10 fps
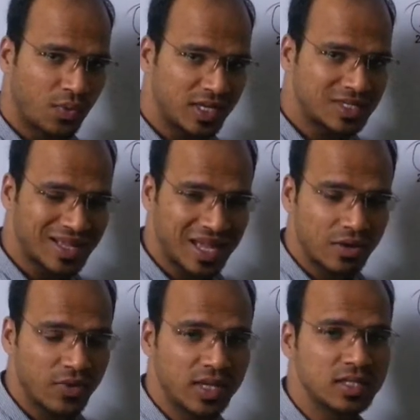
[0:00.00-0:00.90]
where is
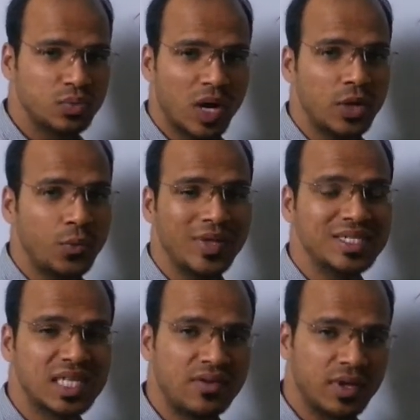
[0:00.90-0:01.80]

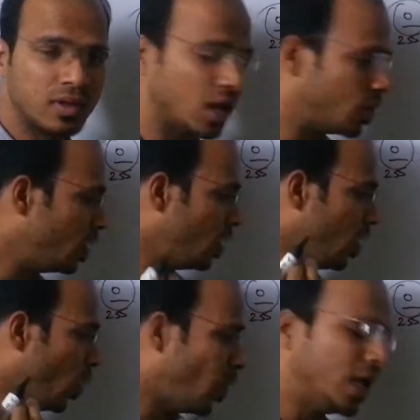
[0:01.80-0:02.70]
127? Now,
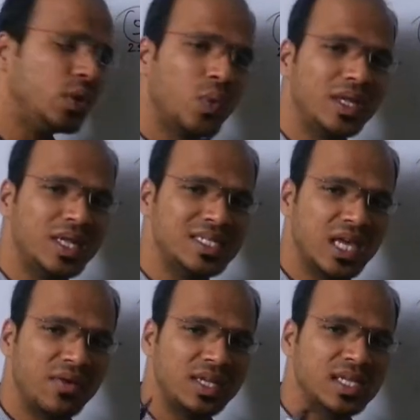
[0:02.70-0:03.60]

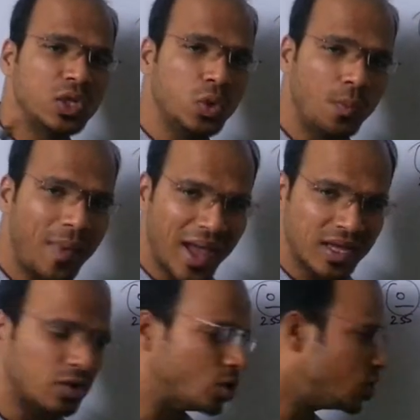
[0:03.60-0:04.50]
127 is a loopback.
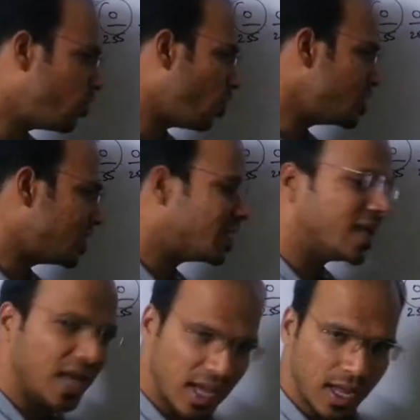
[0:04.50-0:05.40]
It also falls
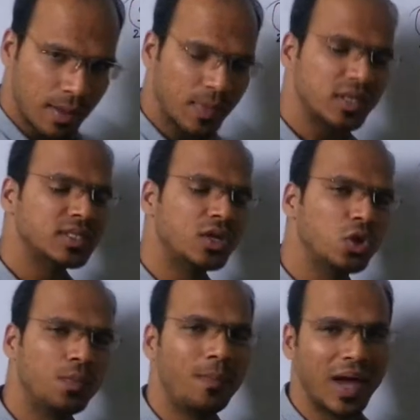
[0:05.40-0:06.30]
under A, but it's a
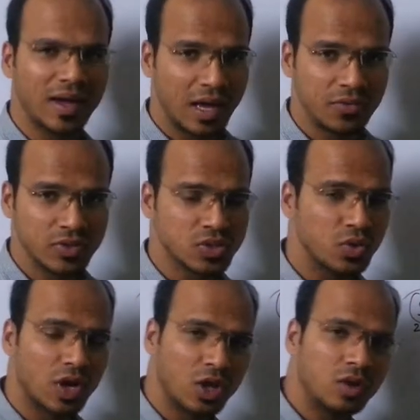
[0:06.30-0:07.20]
loopback address. So
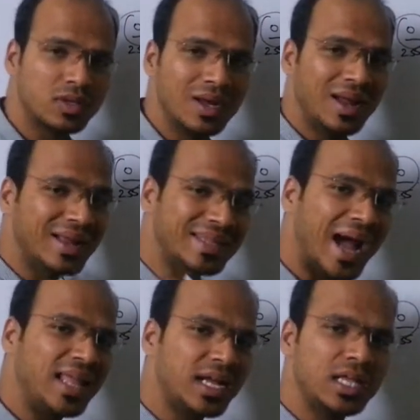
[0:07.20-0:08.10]
you cannot
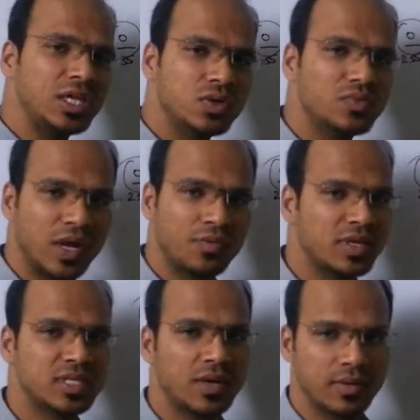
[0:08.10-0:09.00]
directly use
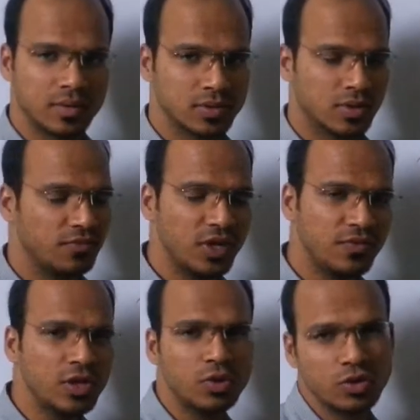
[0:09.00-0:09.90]
127. Okay,
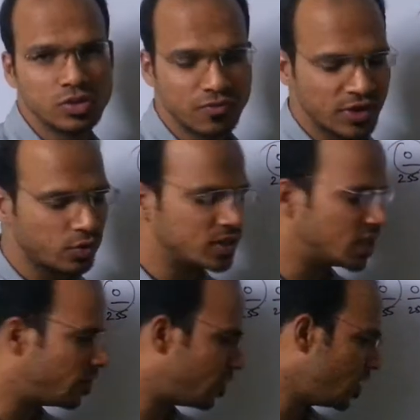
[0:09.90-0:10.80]
we don't use
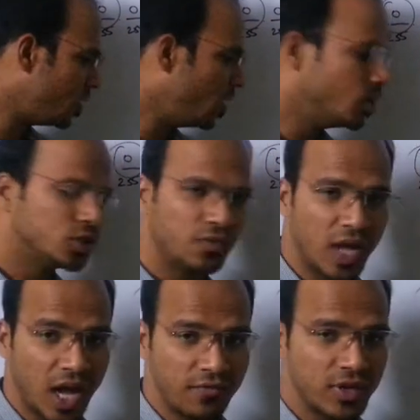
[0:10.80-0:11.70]
127, right? So we
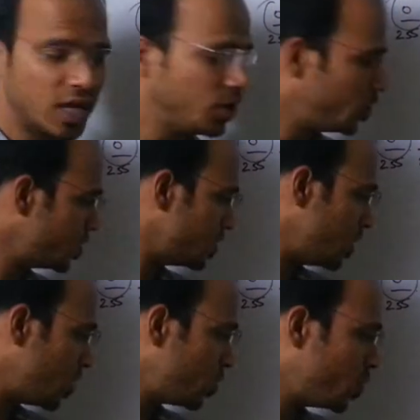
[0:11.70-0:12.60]
can use
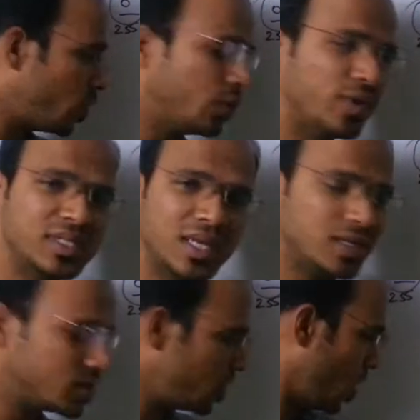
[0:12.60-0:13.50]
0 to
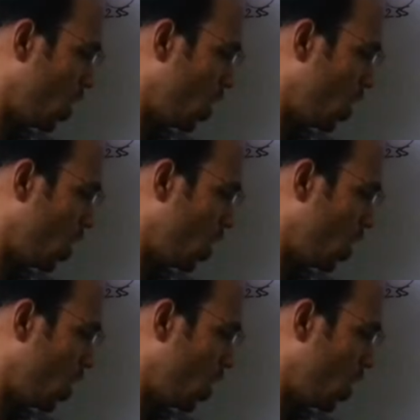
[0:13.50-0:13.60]
126,